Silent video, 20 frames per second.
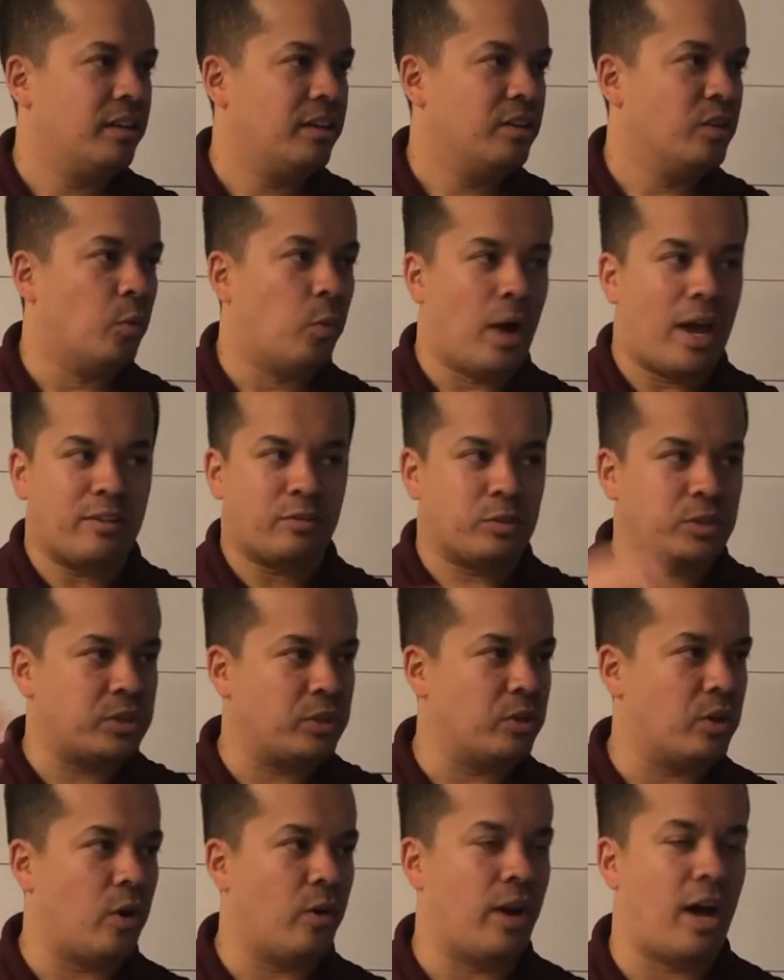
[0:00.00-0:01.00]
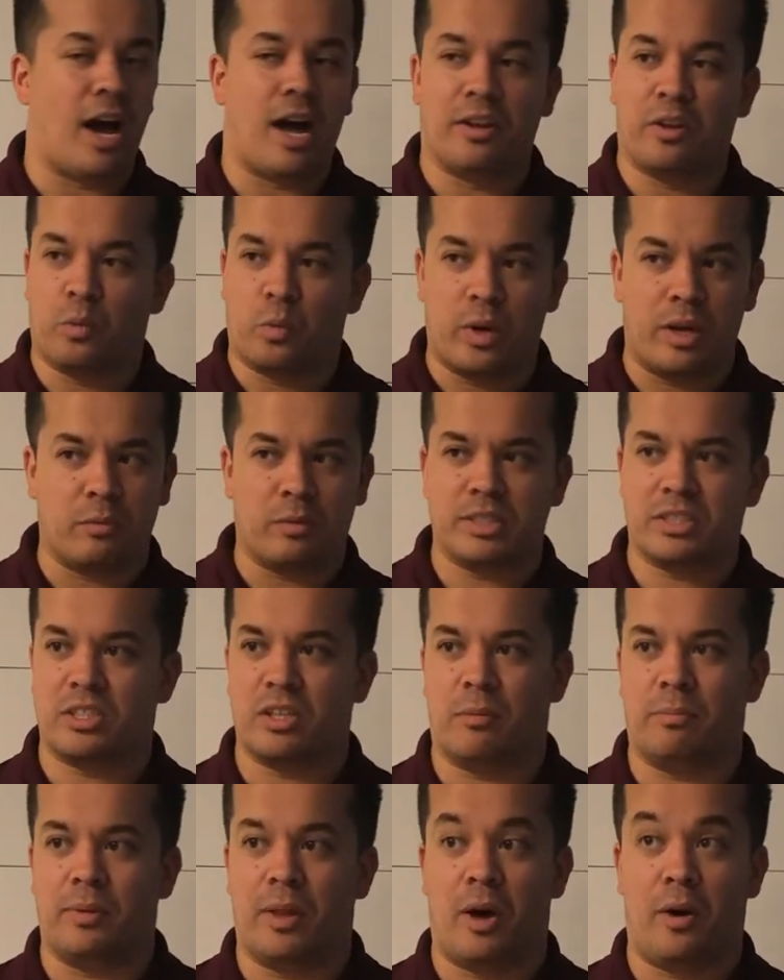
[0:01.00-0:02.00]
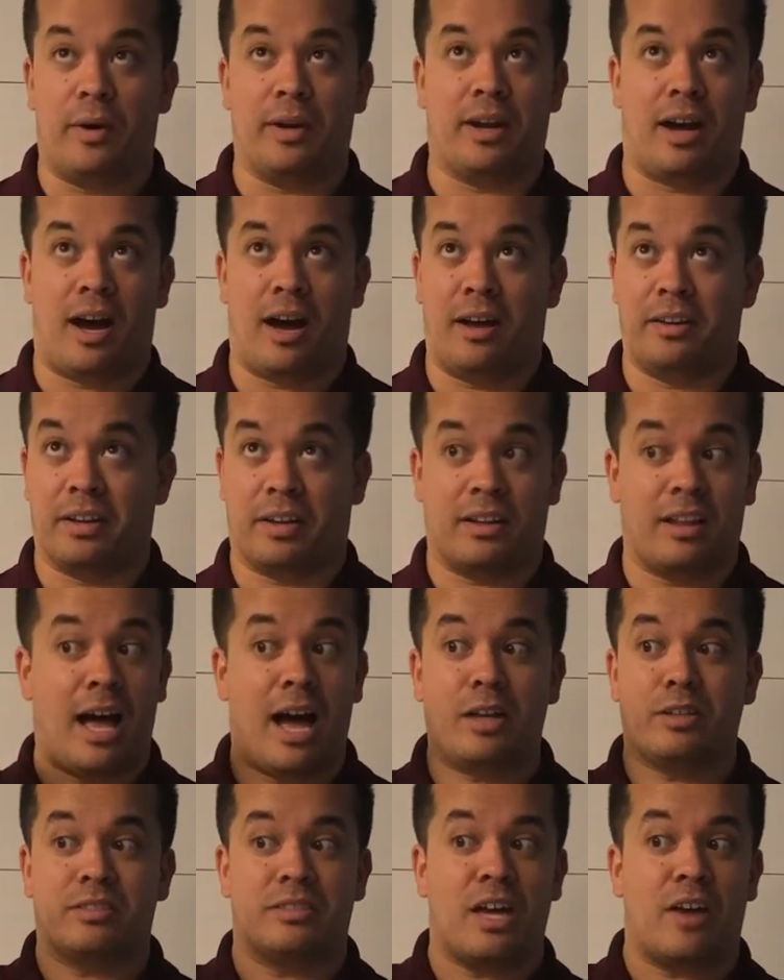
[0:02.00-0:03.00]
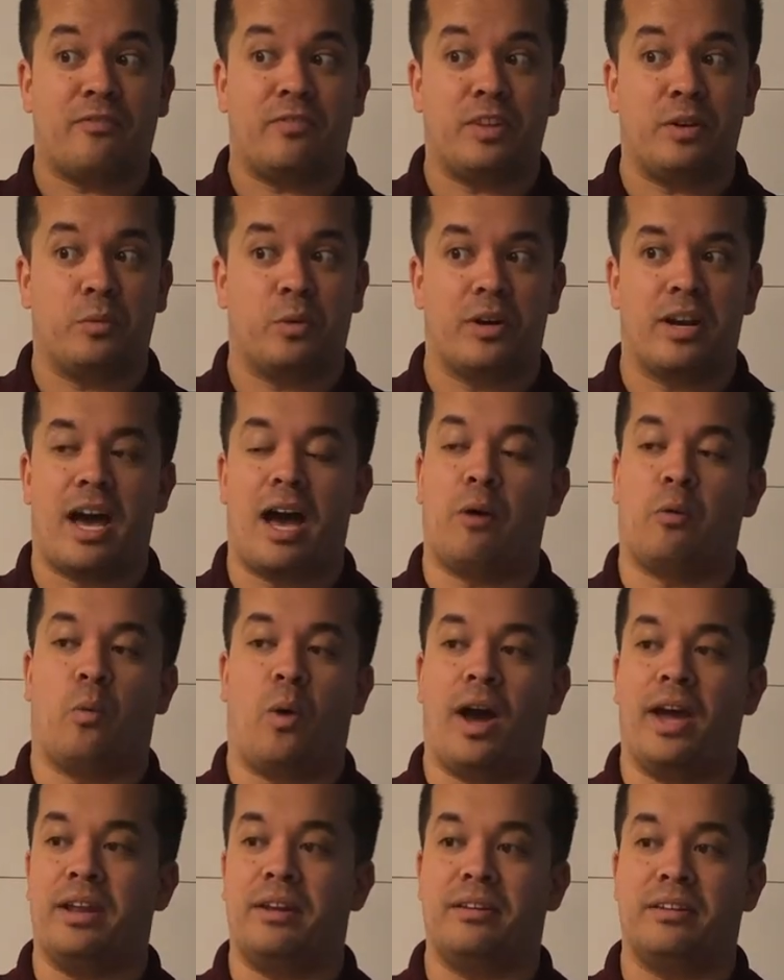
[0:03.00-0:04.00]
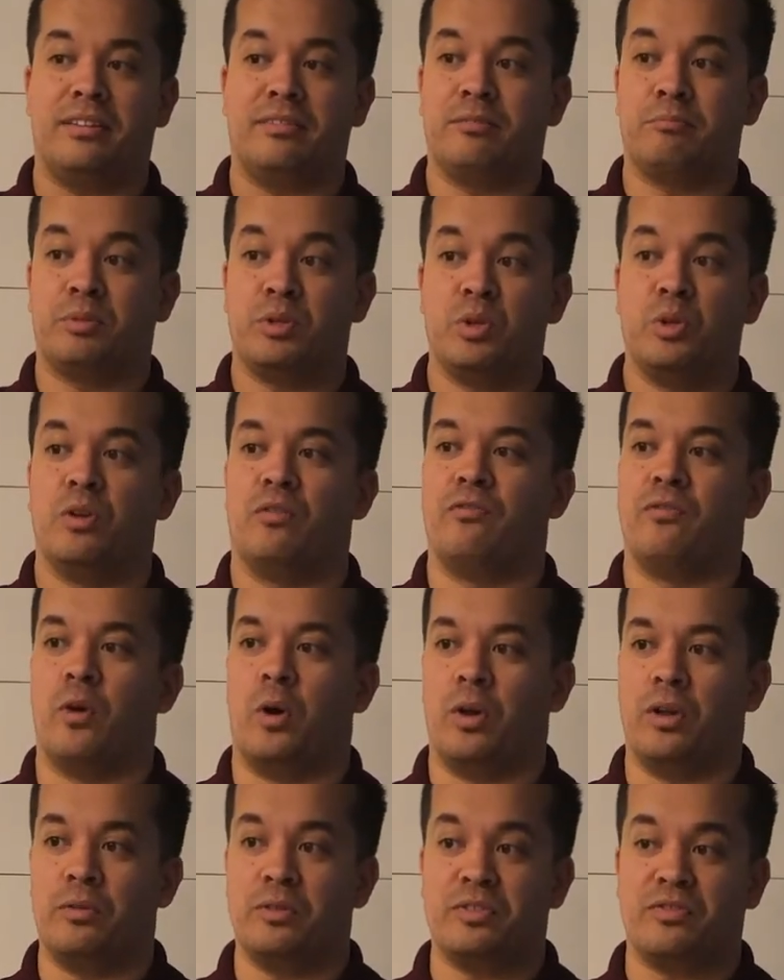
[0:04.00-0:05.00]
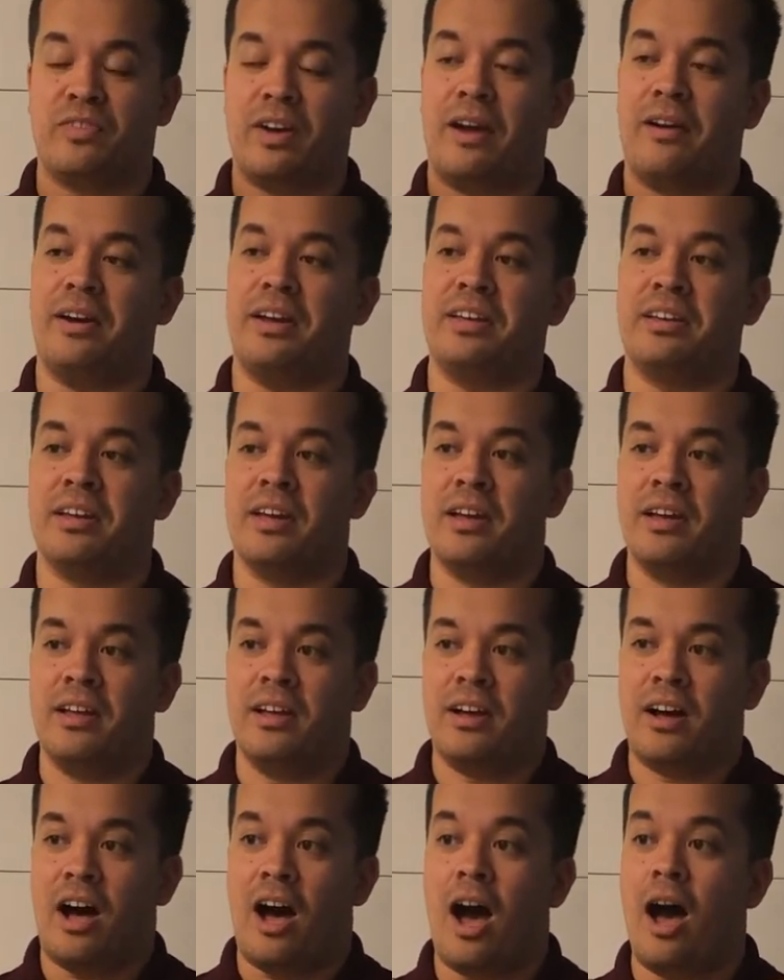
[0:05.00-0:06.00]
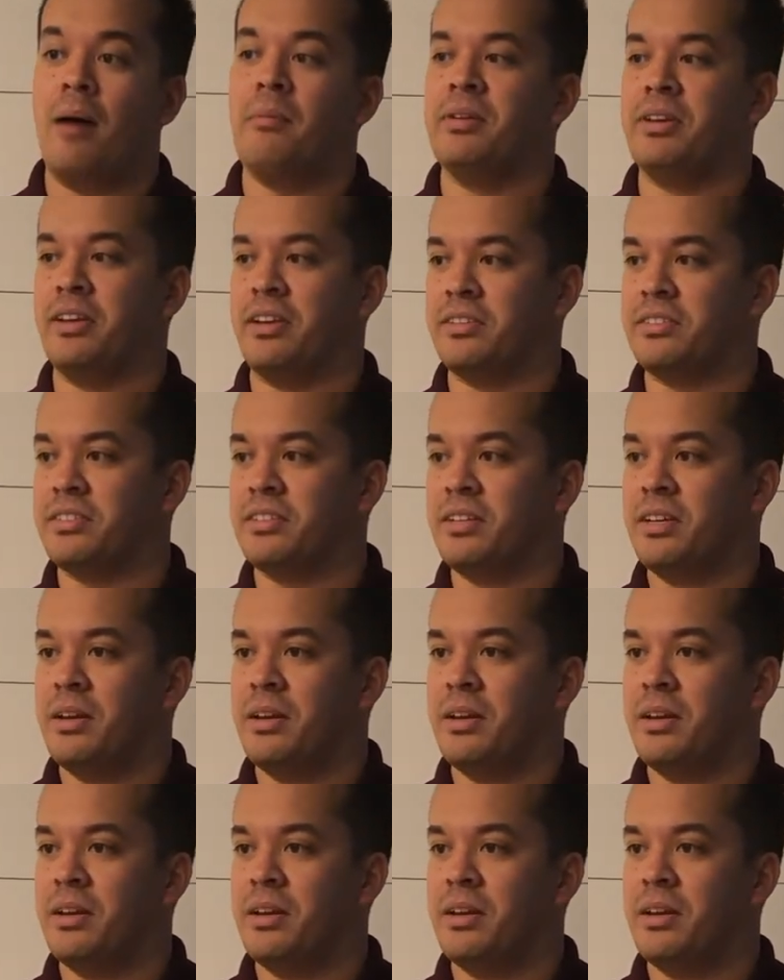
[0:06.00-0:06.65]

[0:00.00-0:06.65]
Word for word: The waves were still going on, the wind was still blowing. Uh, the clouds definitely were not white and beautiful, it was very ominous.